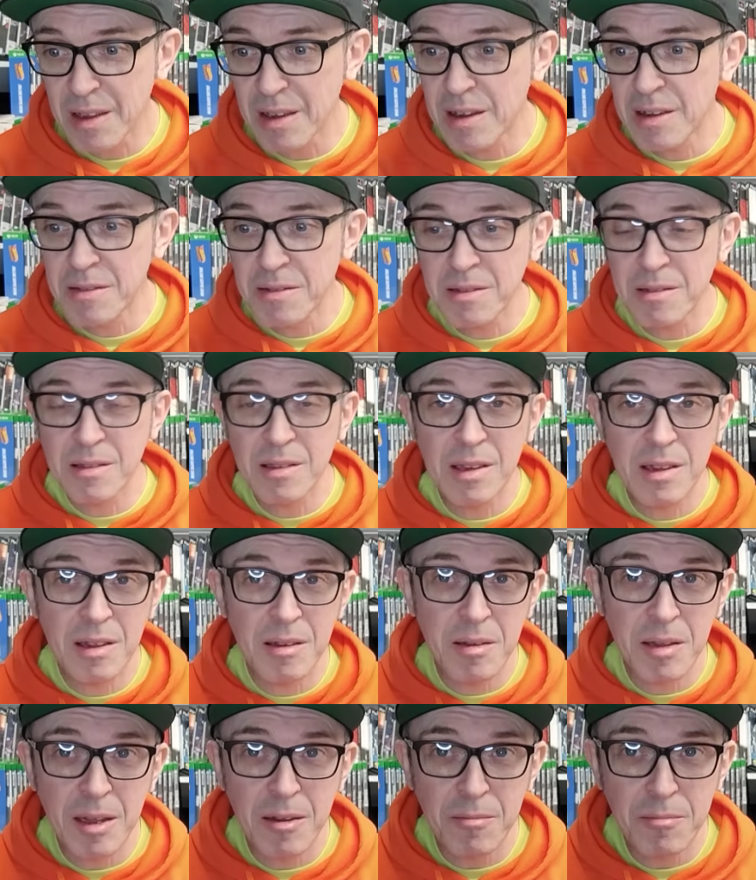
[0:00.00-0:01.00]
and
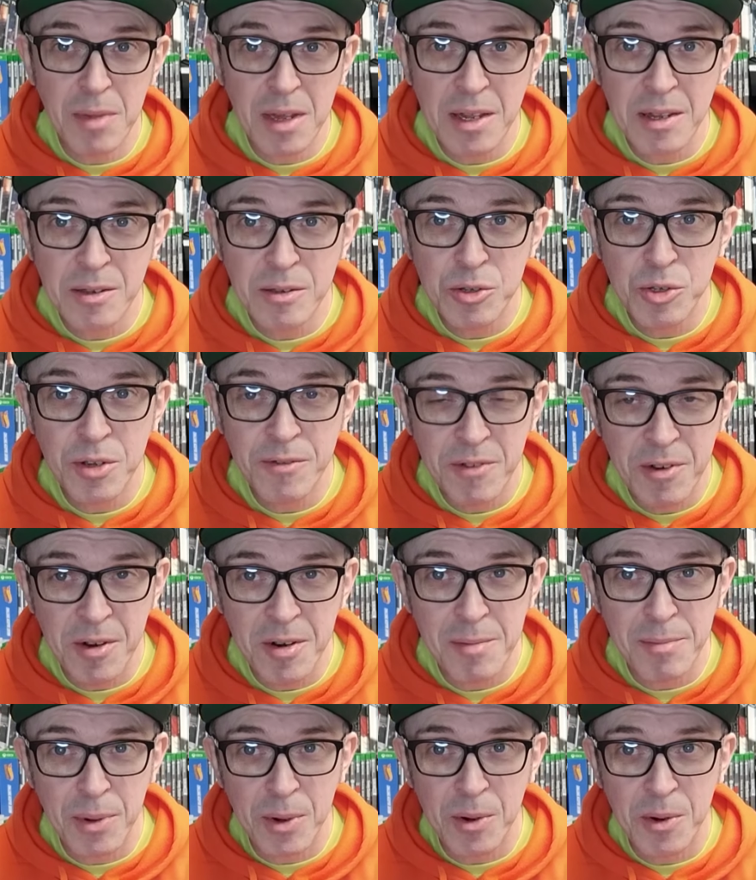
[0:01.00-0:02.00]
it means you've got
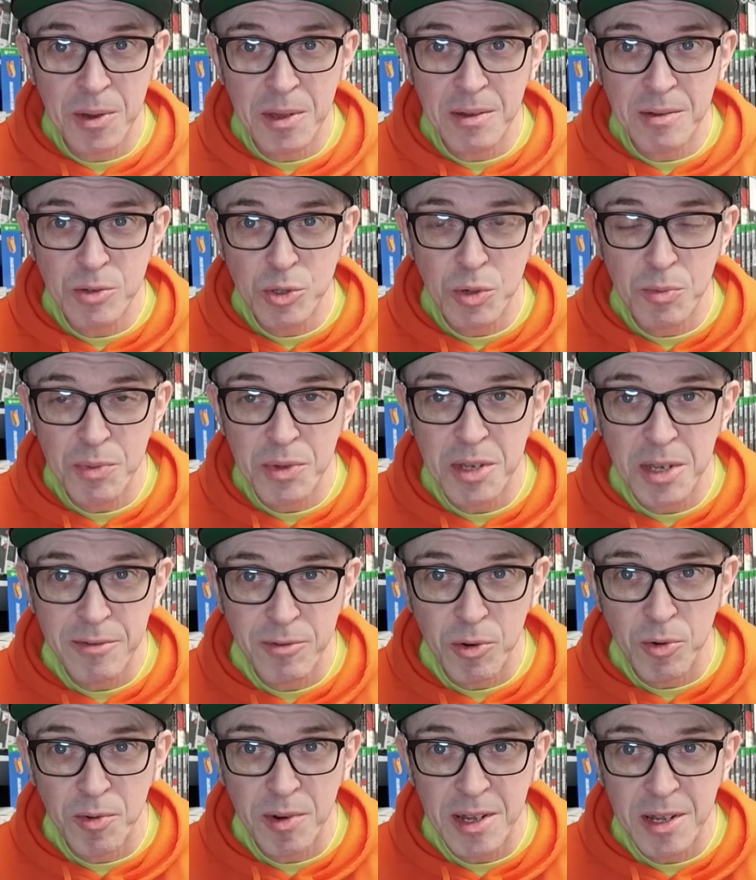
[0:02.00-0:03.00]
to buy something
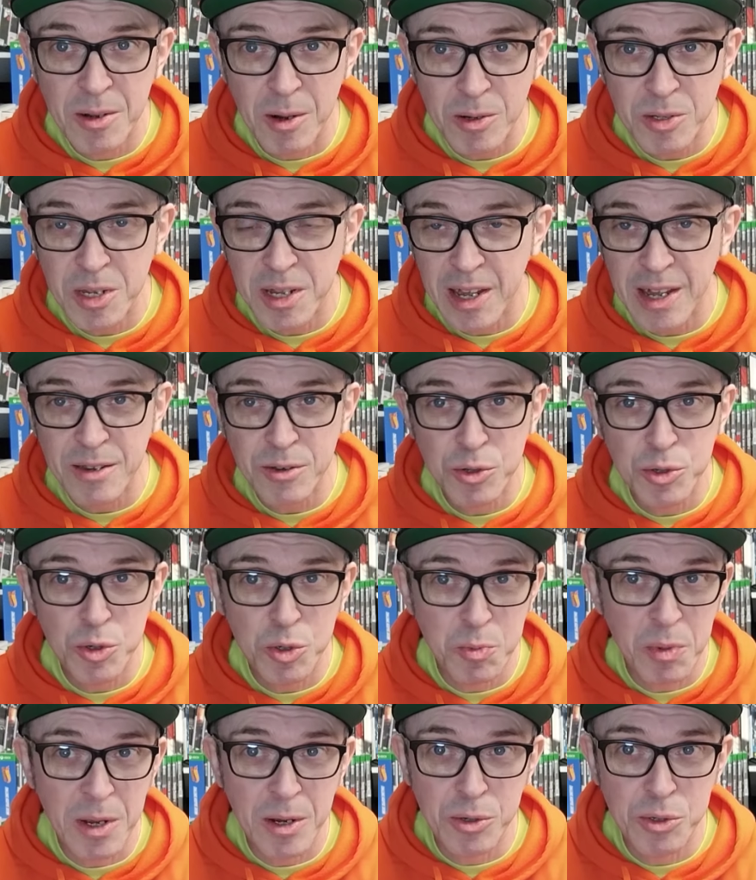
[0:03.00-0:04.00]
you've already got again
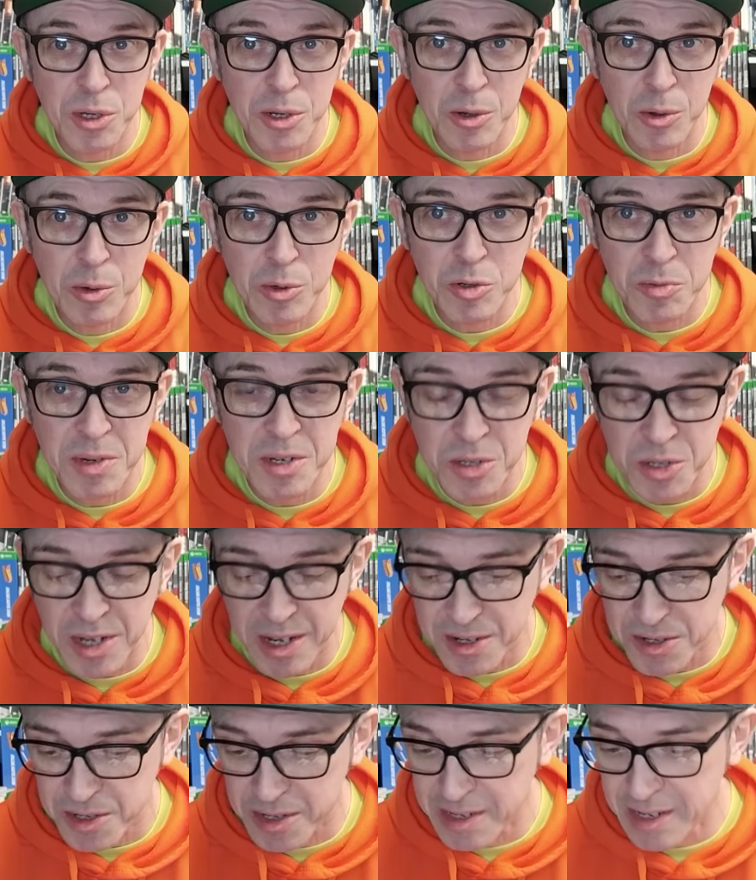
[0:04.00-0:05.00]
just because it looks a bit
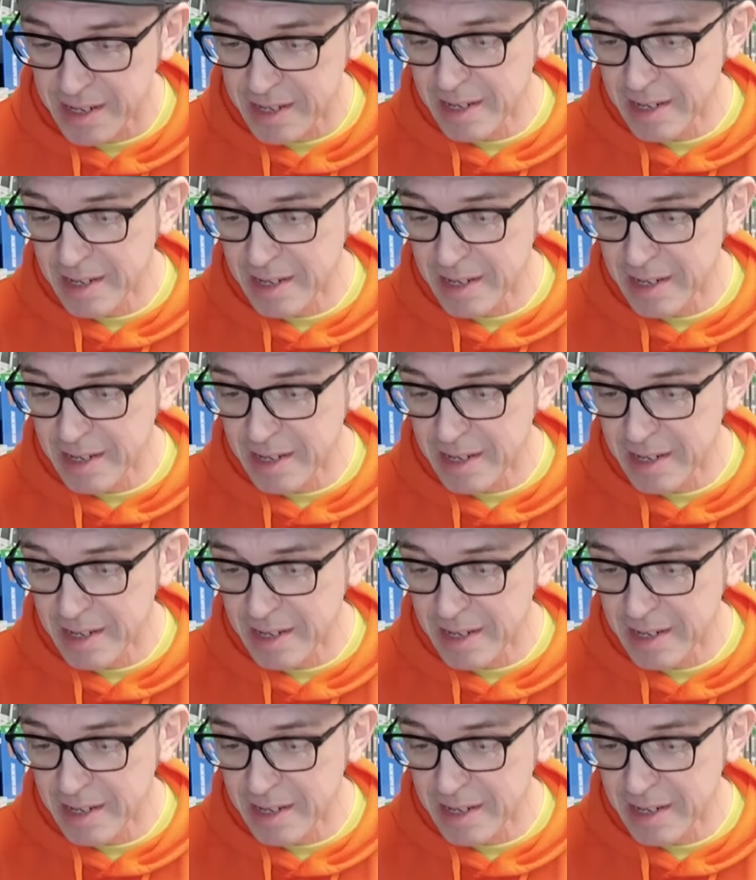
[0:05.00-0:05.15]
sexy.